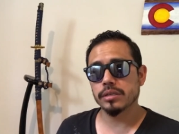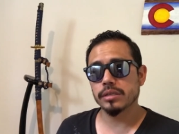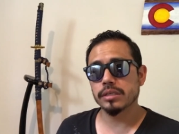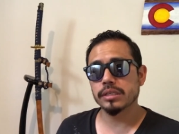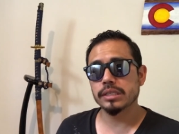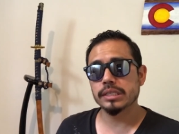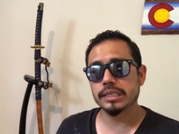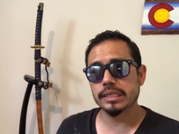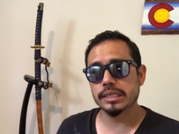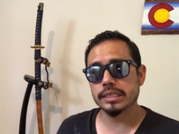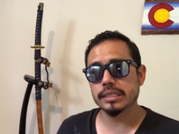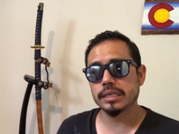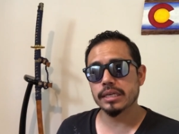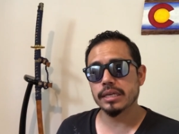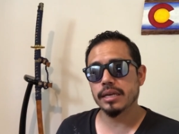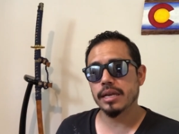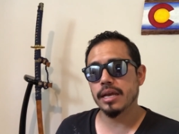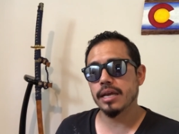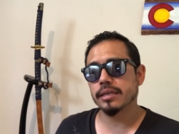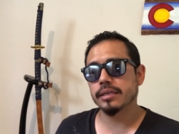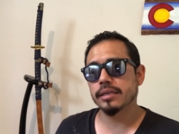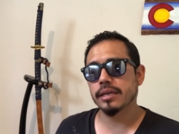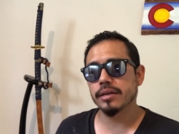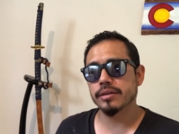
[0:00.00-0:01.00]

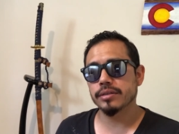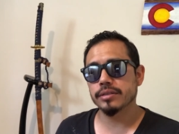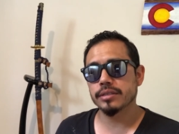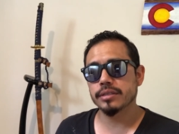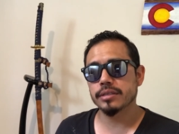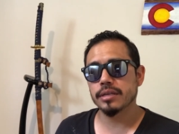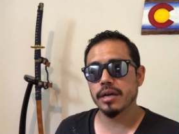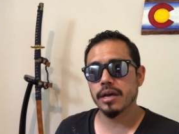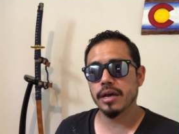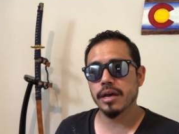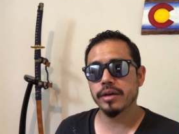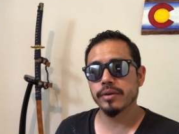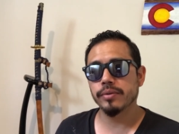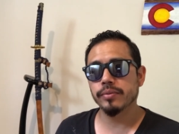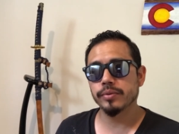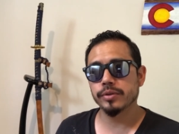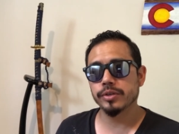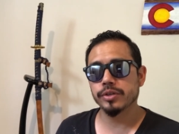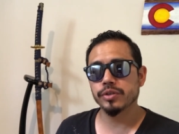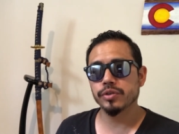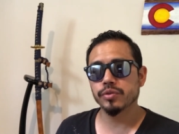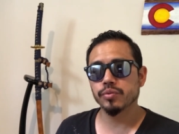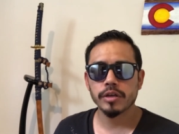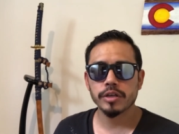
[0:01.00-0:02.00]
disconnect outside,
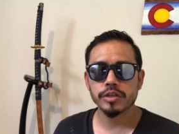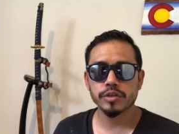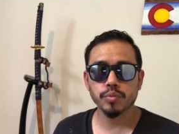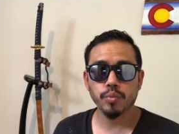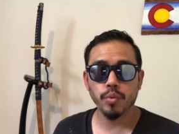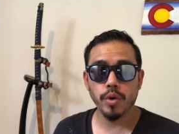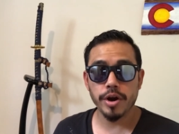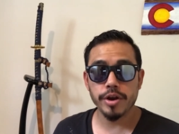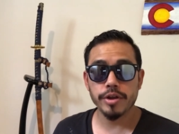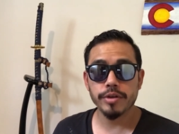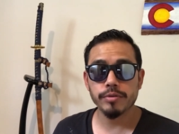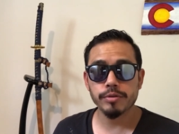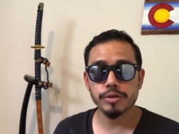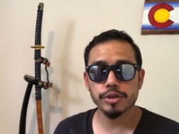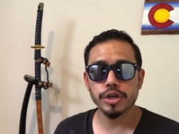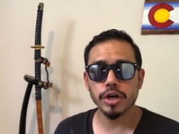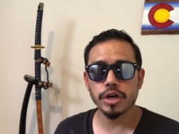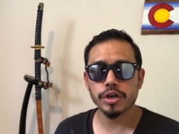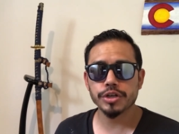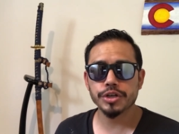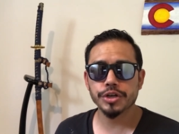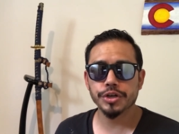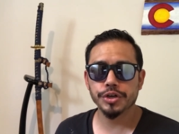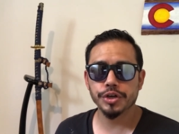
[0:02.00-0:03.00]
which is where you
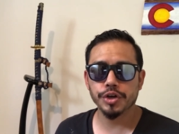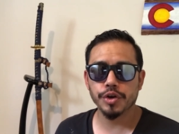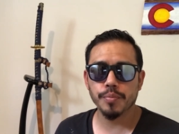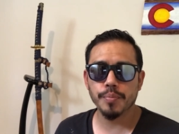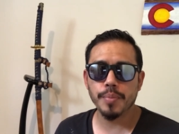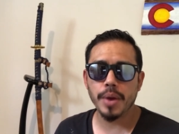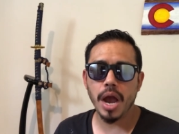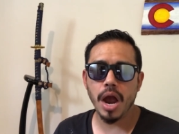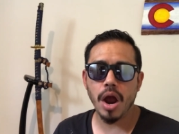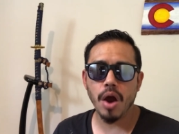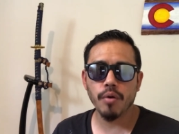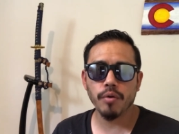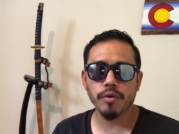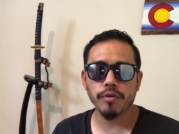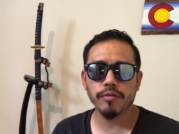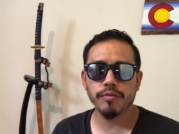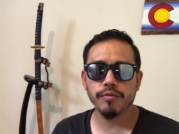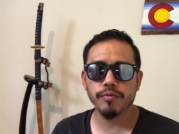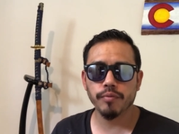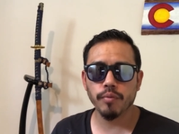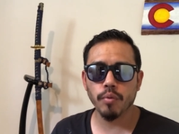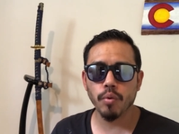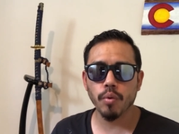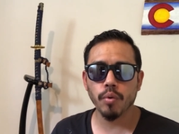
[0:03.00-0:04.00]
junction your power
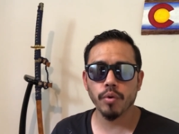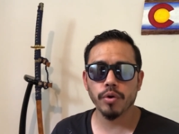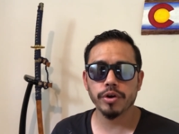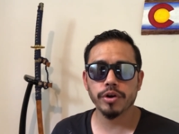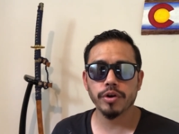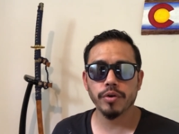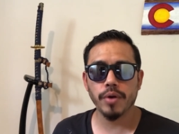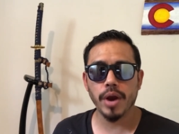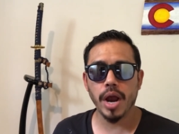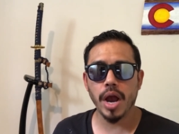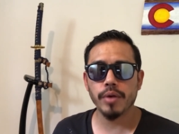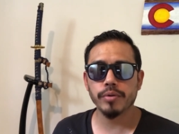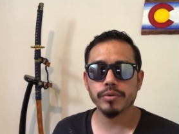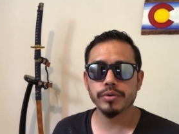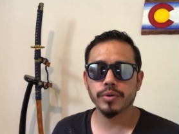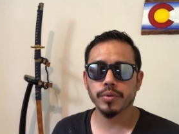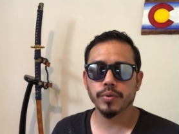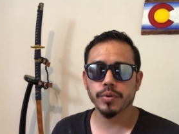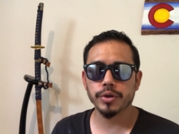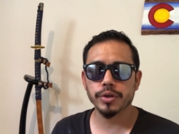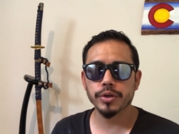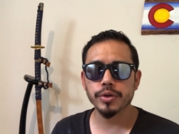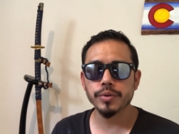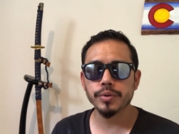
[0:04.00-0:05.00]
for your
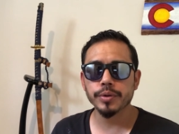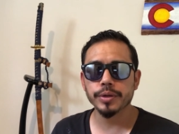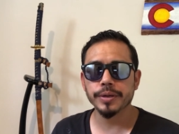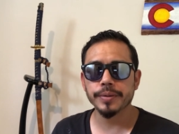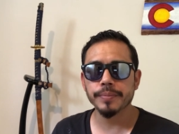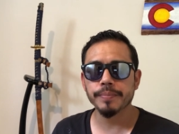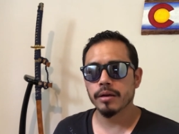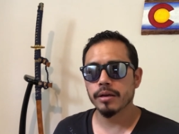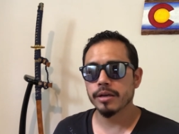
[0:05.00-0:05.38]
outdoor unit,